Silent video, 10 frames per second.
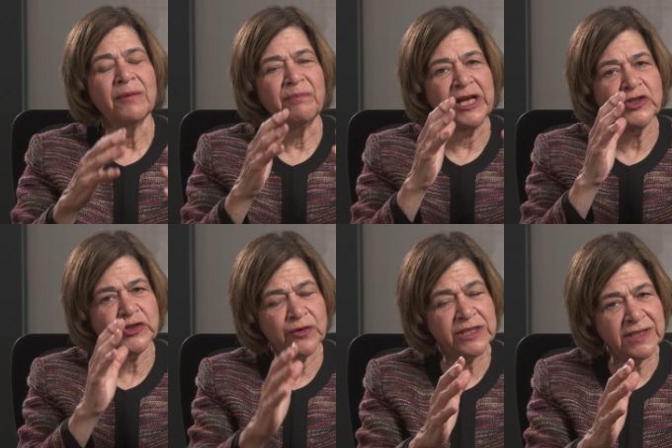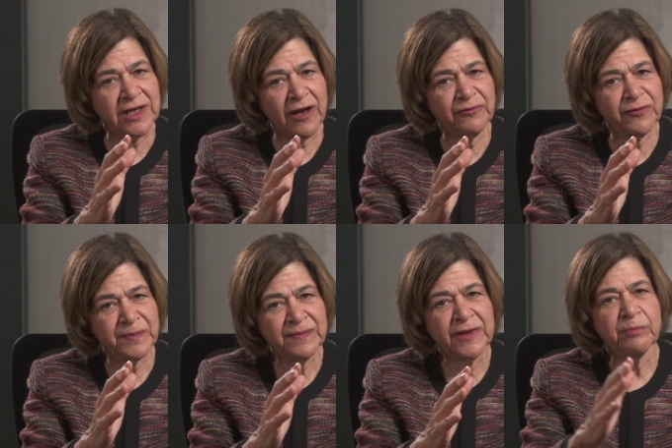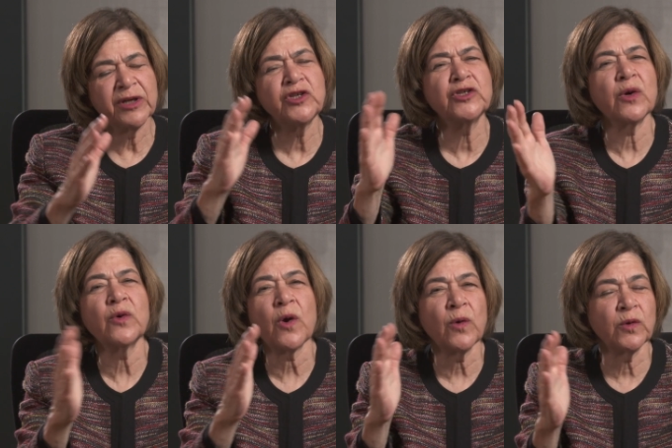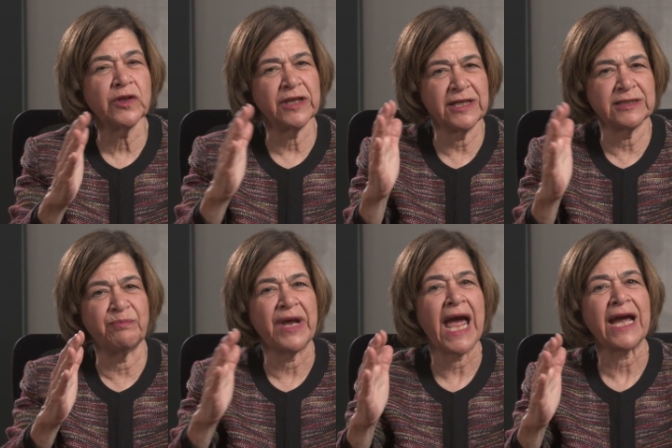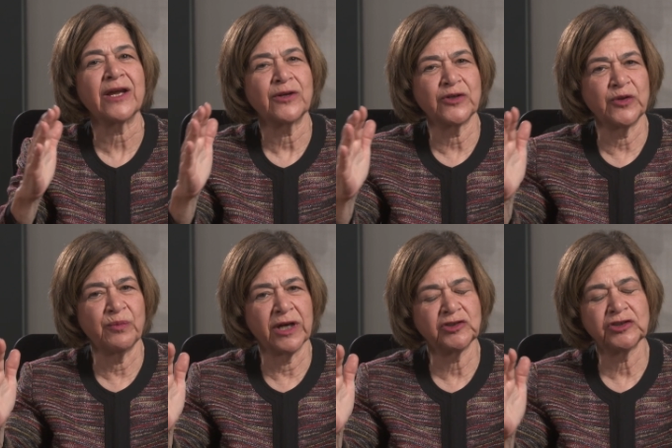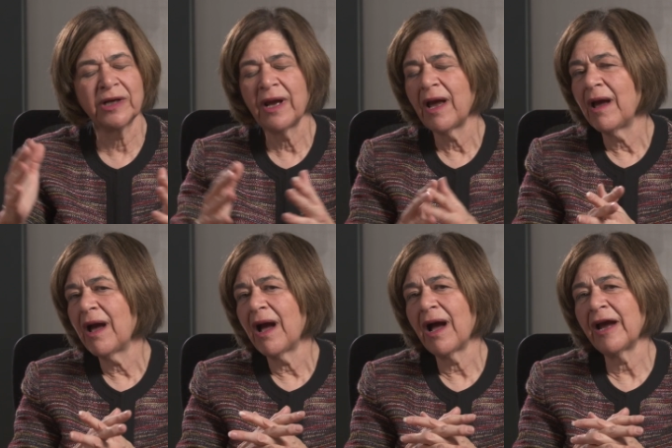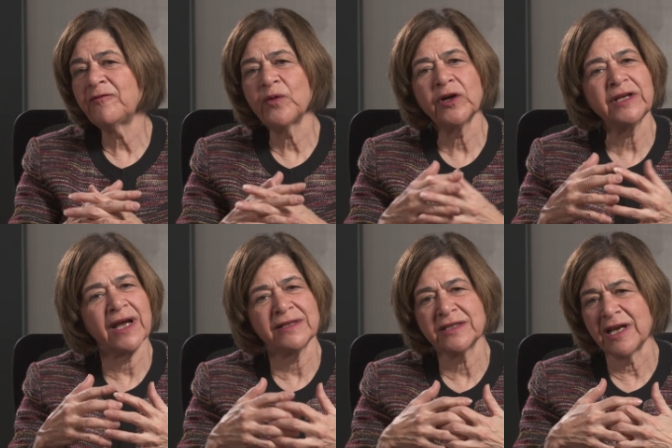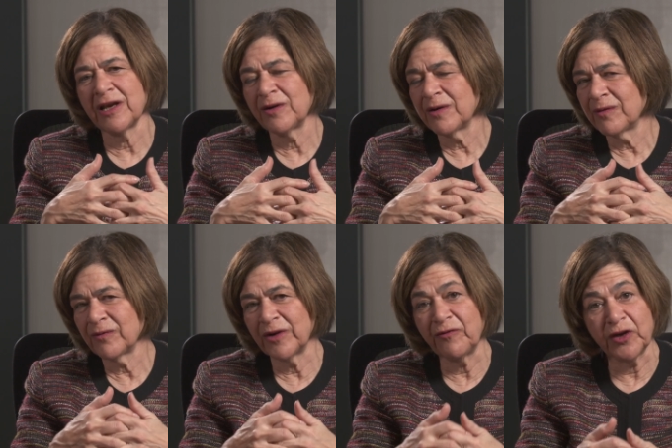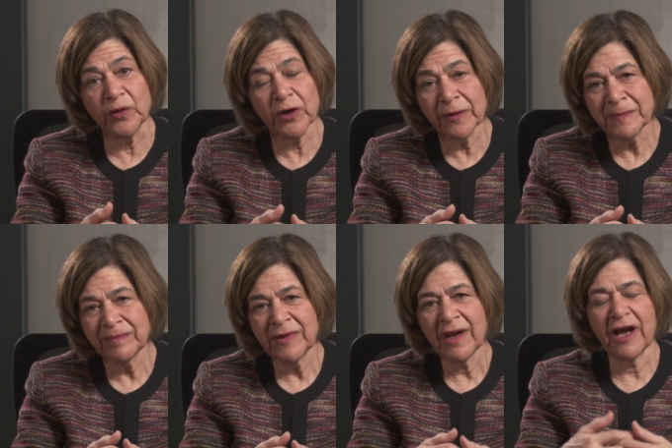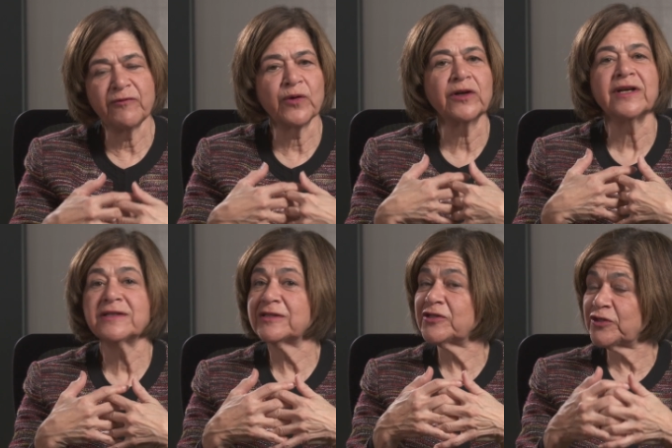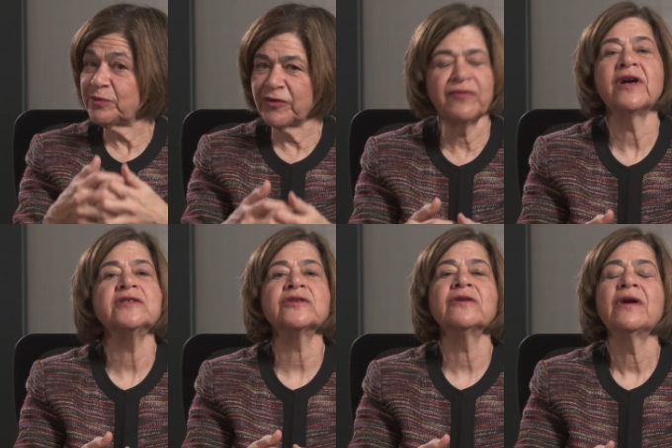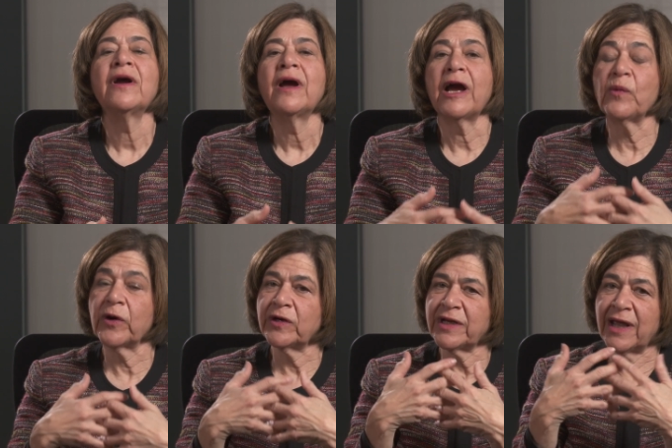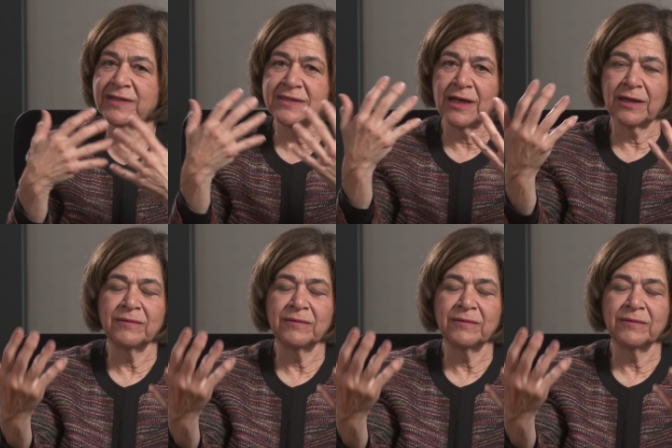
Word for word: Make sure it's enough, but don't hold things back too much. I've worked as a reviewer, I've worked as a supervisor, I worked at